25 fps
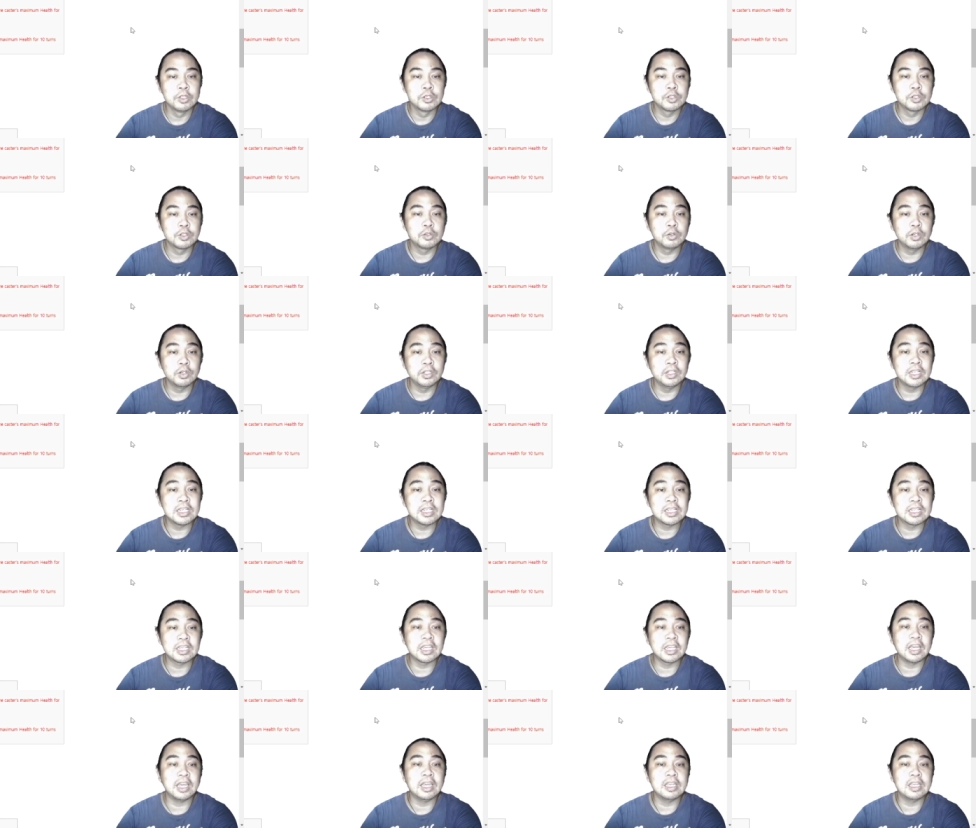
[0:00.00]
So in
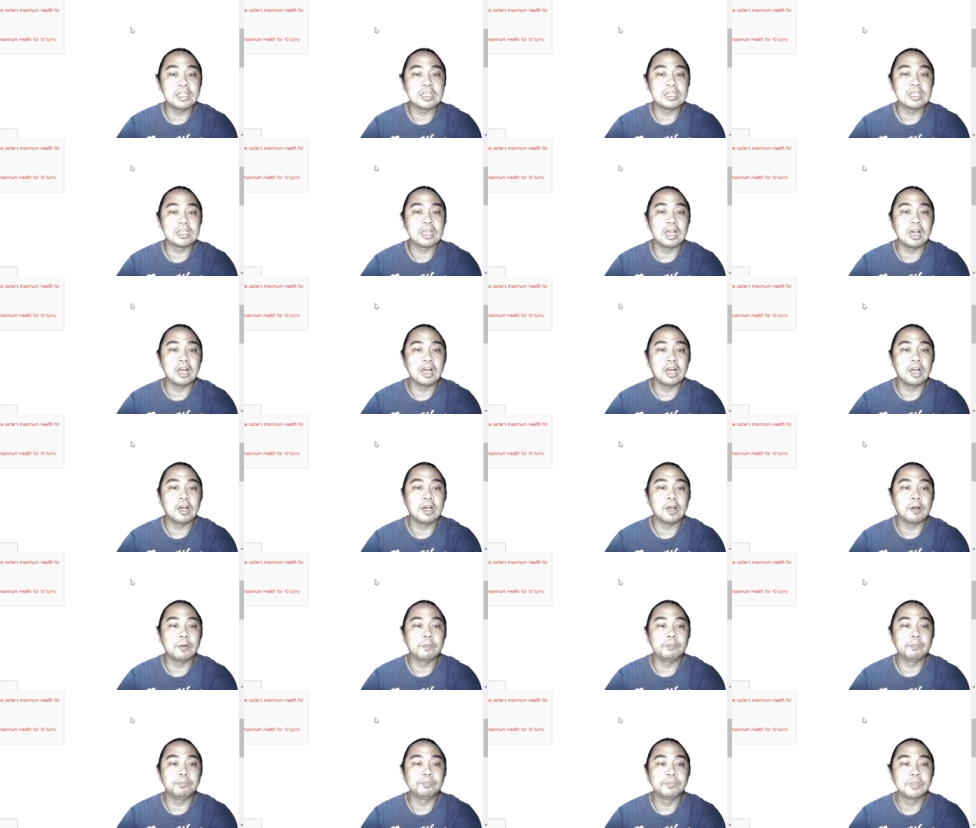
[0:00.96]
this case,
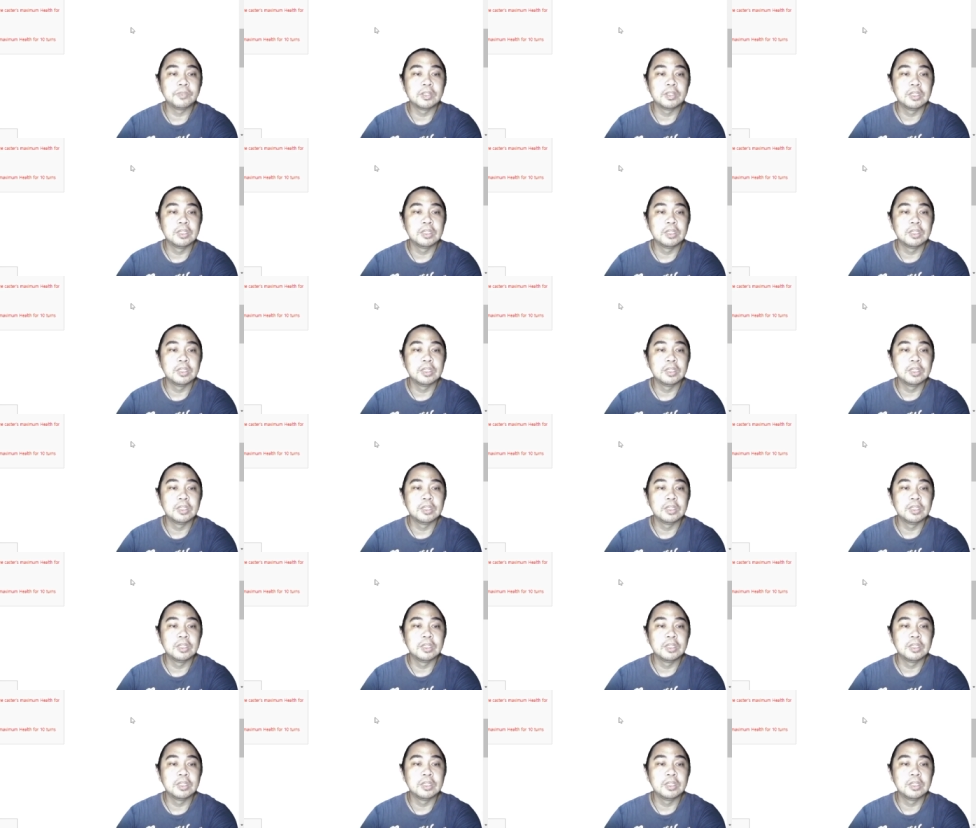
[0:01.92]
um,